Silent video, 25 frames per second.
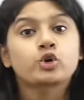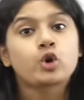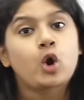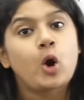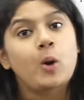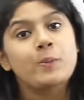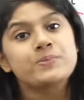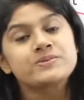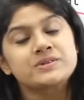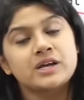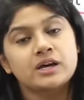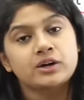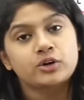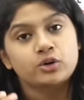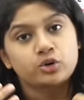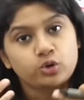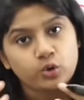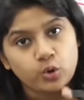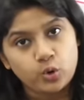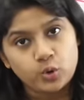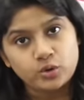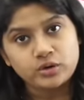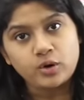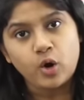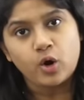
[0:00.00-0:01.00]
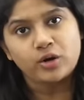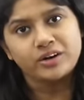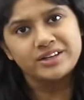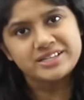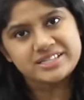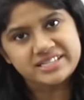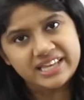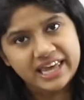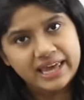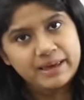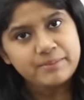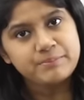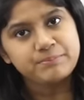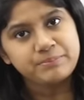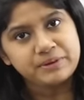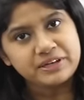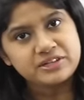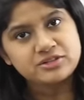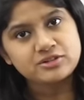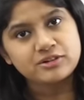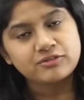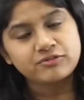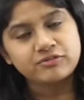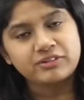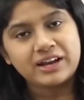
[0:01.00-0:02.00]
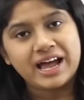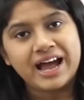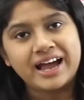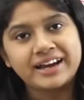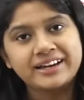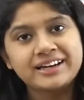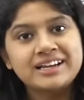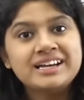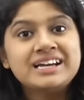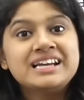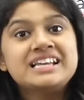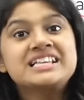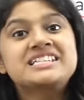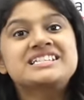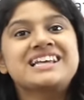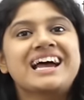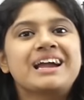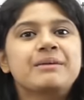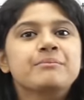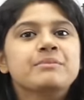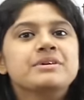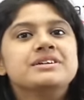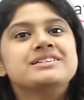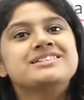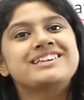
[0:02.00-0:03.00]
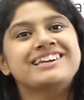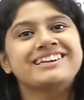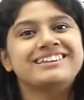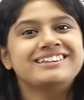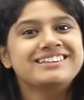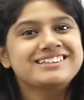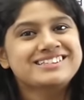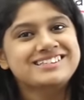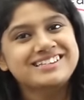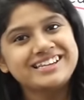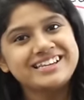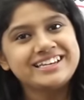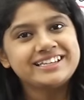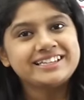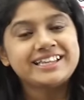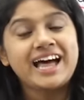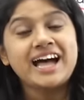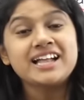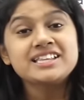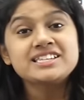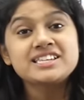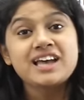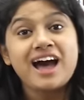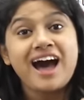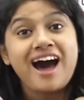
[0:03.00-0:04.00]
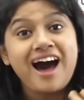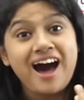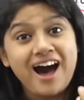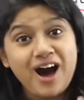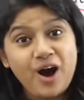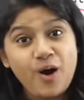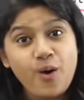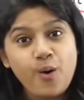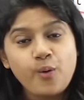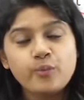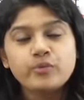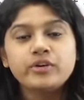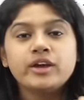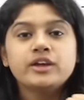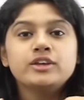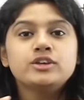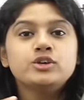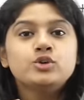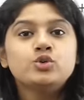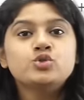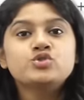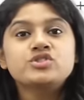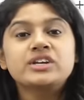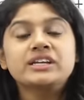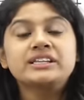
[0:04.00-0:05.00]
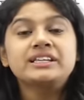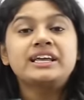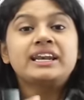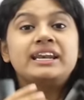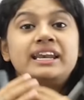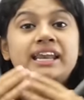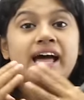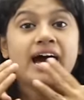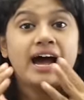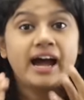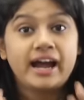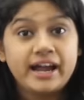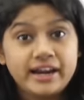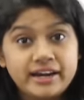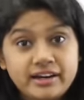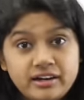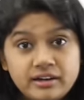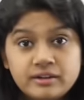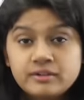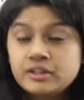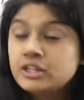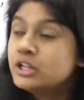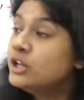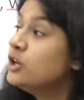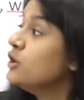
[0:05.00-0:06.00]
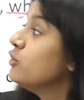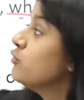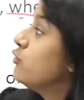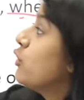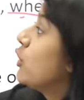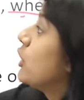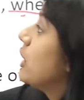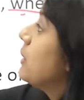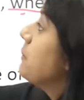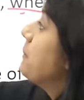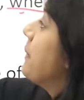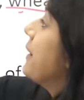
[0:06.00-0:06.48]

crops are grown on a same piece of land simultaneously. That's how we are using the land for a